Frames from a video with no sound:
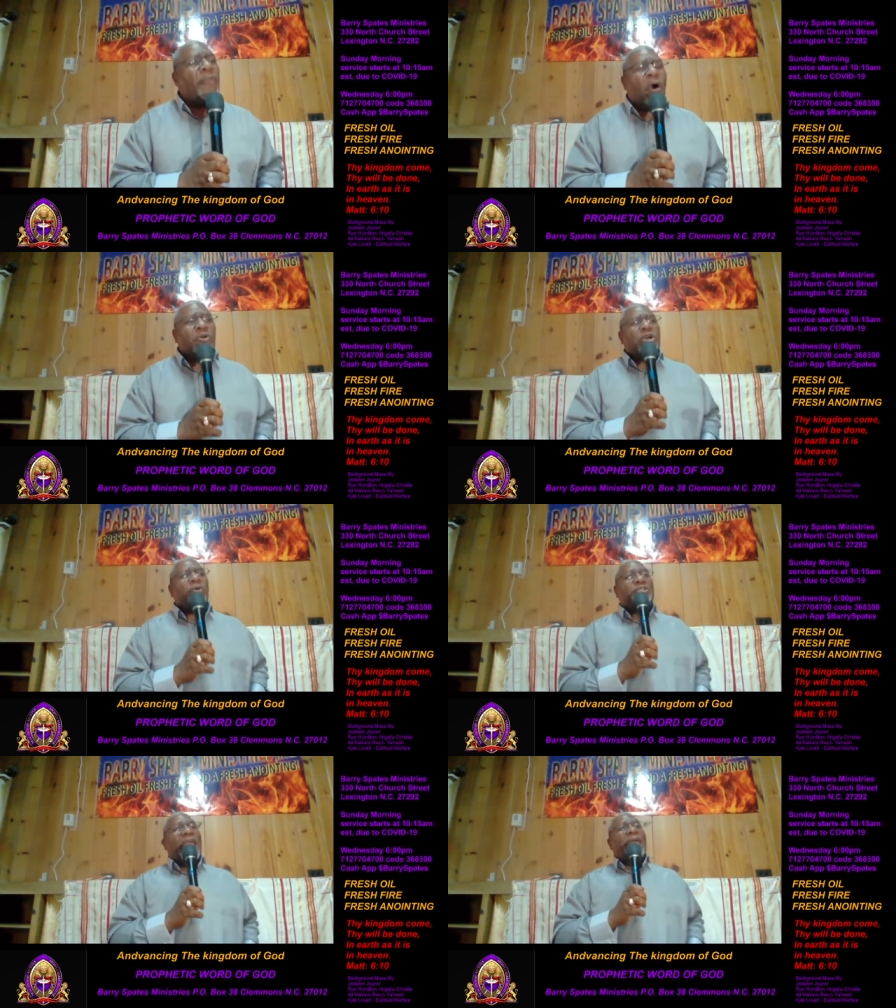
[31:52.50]
those
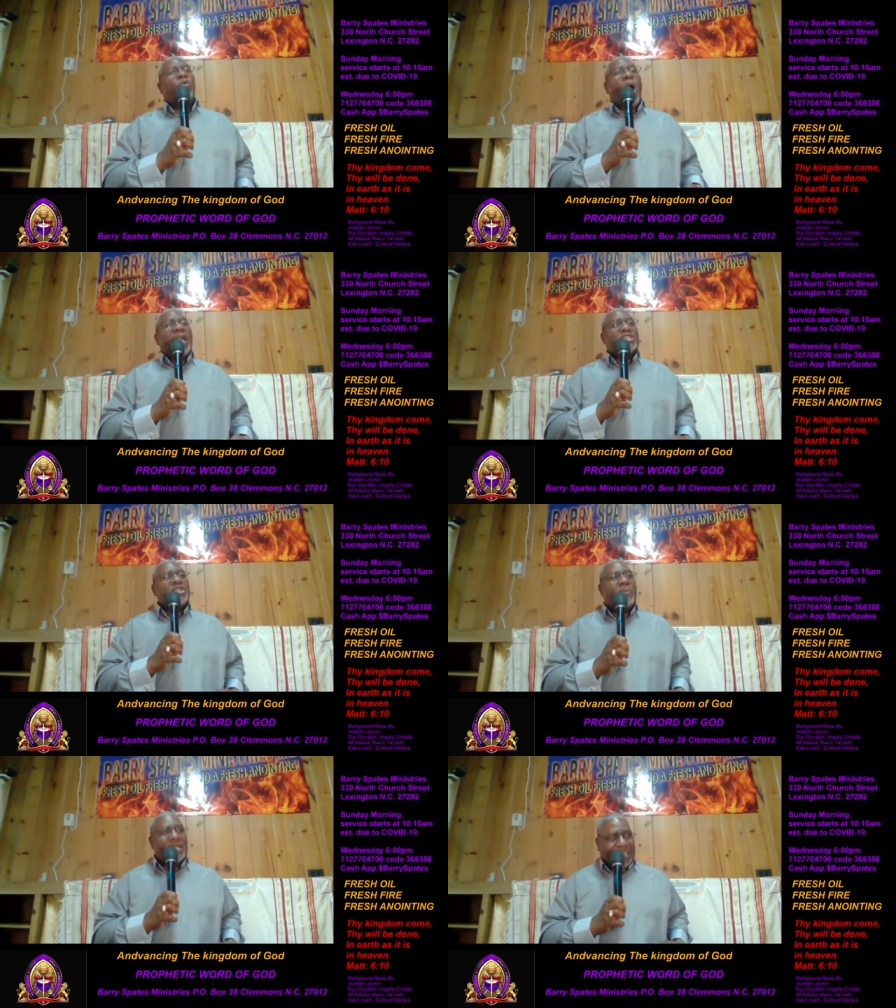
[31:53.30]
old dead weights
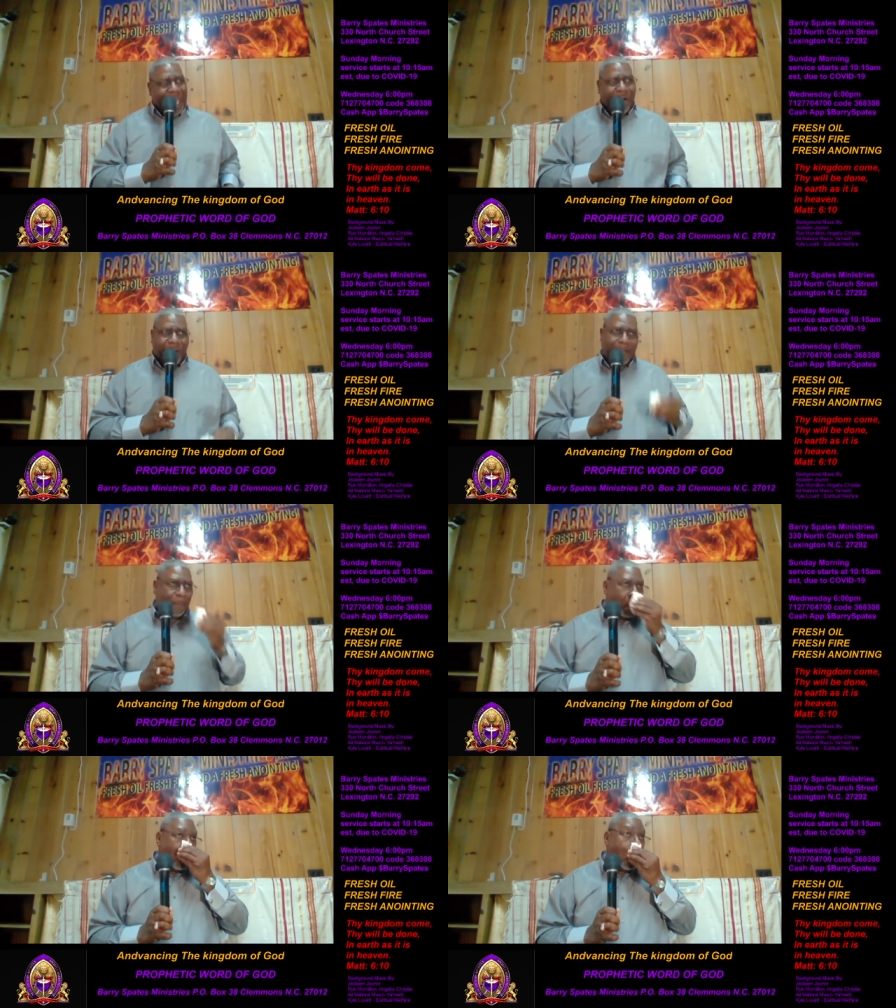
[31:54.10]
you've been carrying,
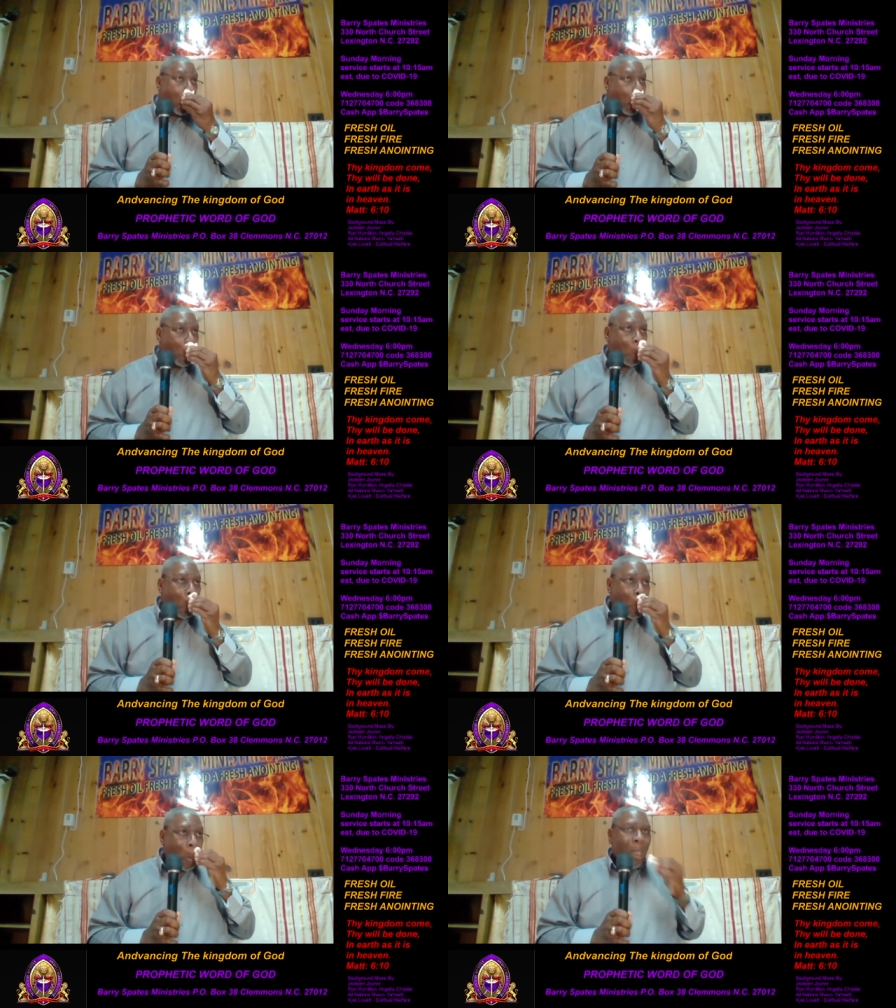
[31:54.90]

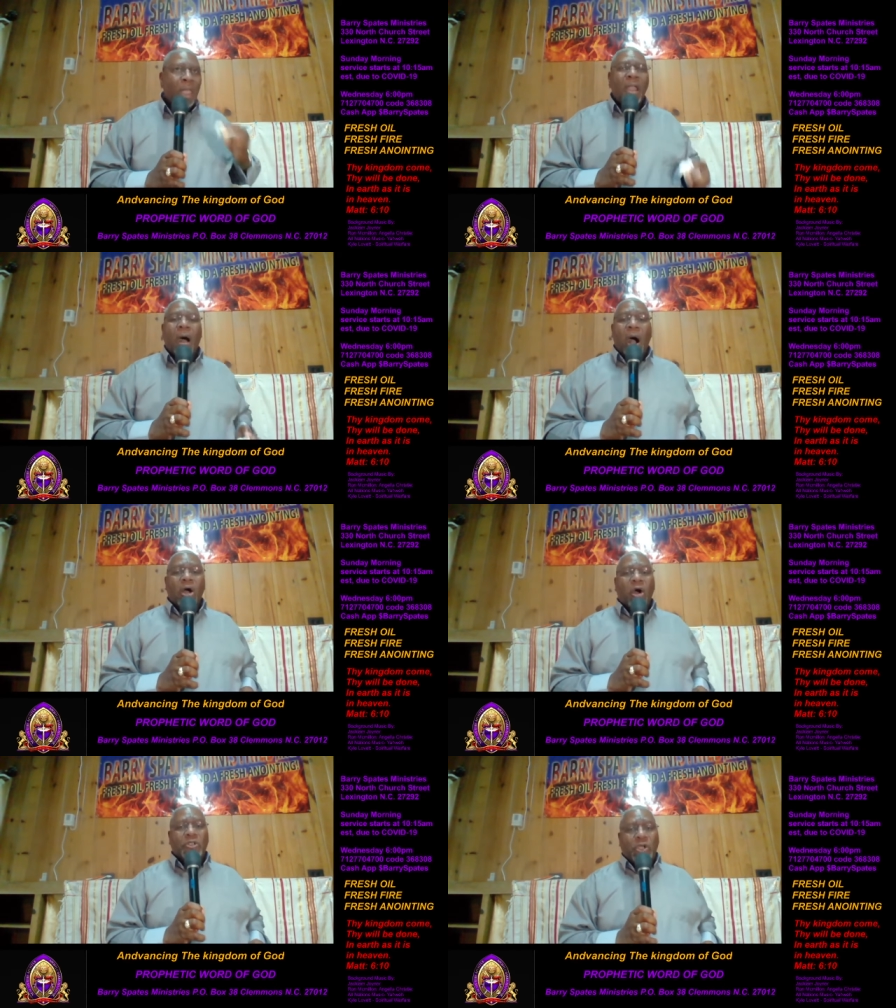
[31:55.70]

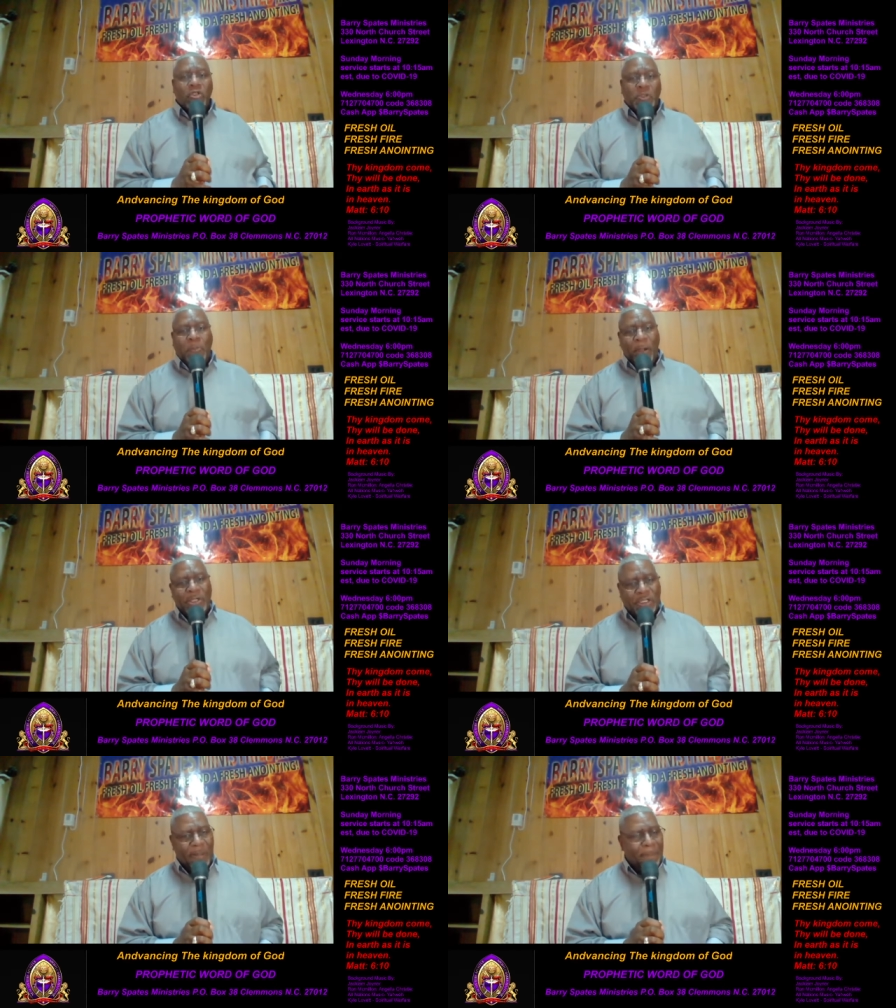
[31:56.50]
all those old
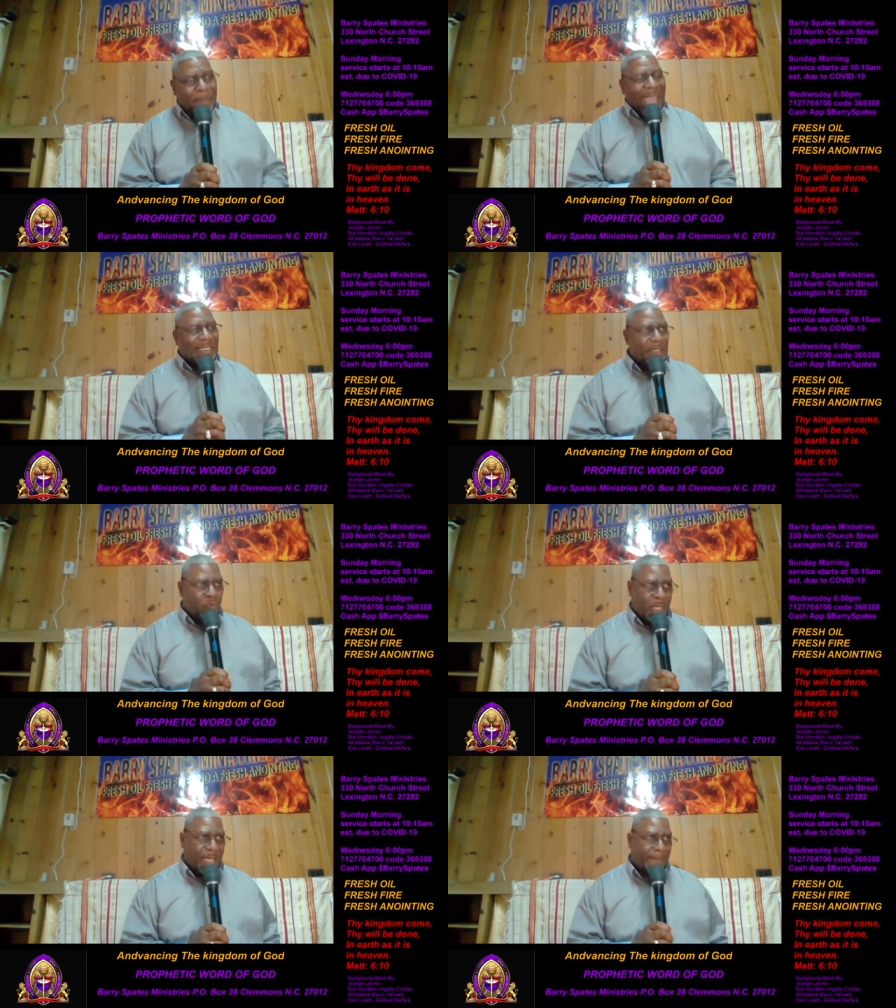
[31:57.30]
spirits you've been
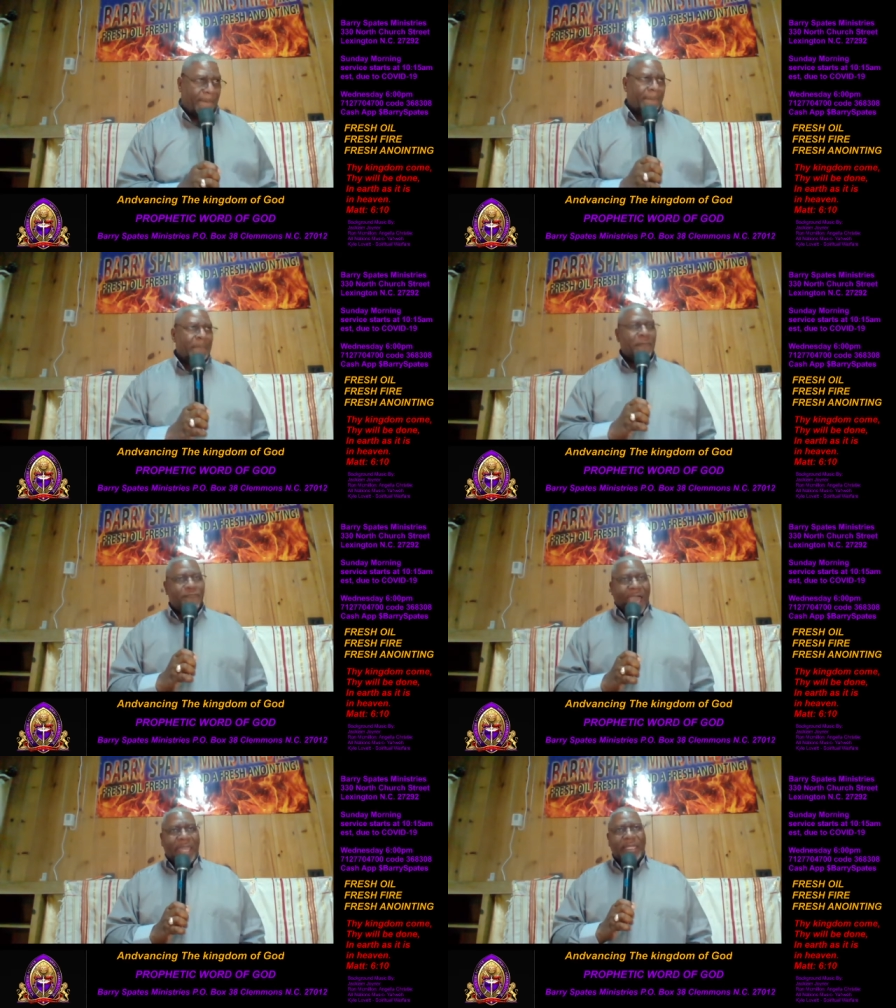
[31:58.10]
battling with,
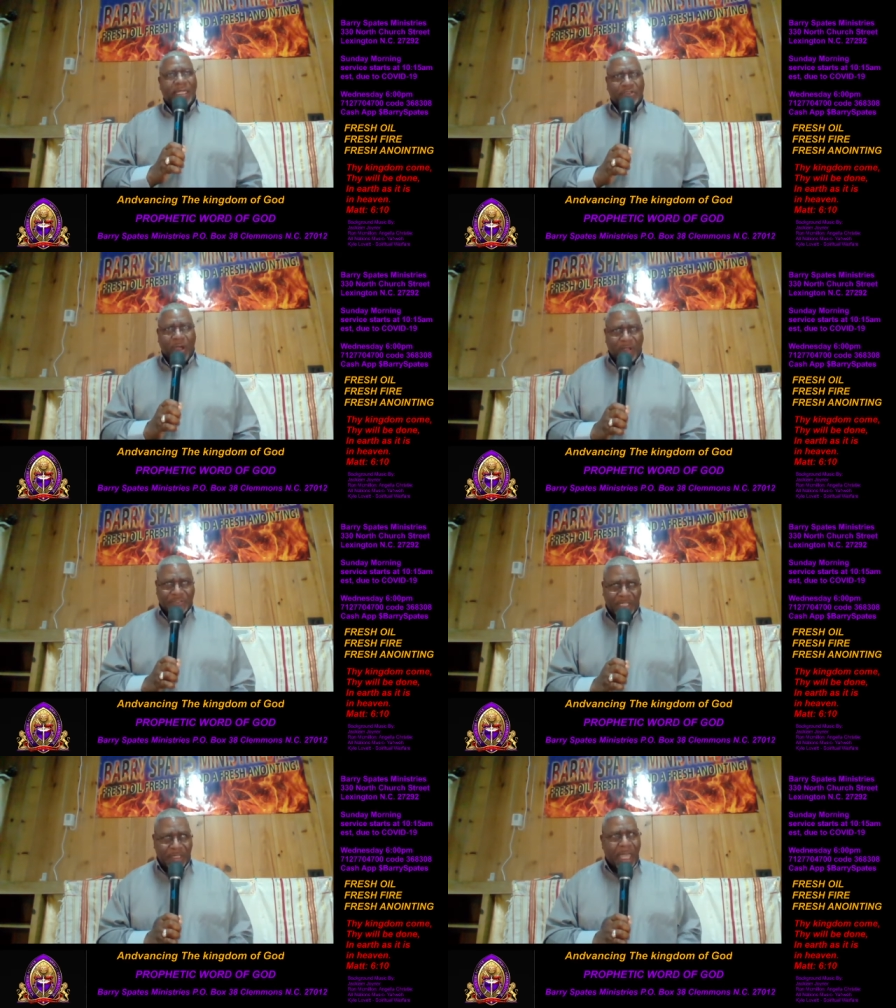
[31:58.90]
fighting and
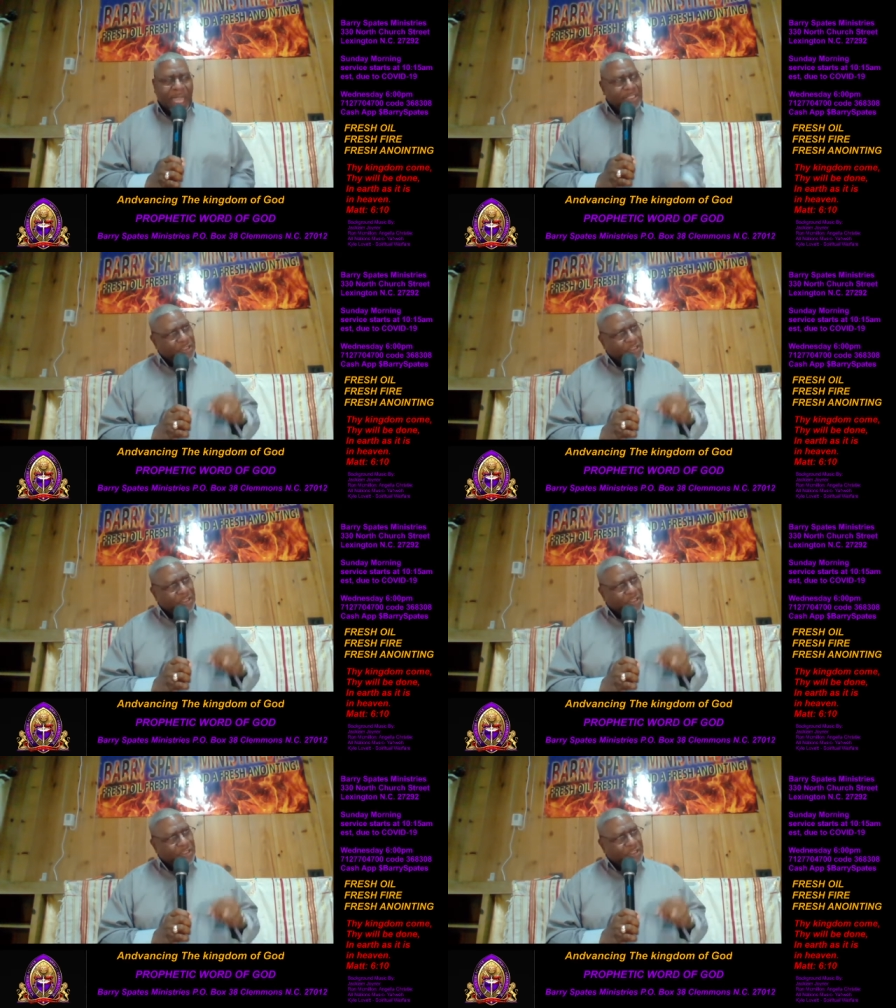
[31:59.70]
tossing and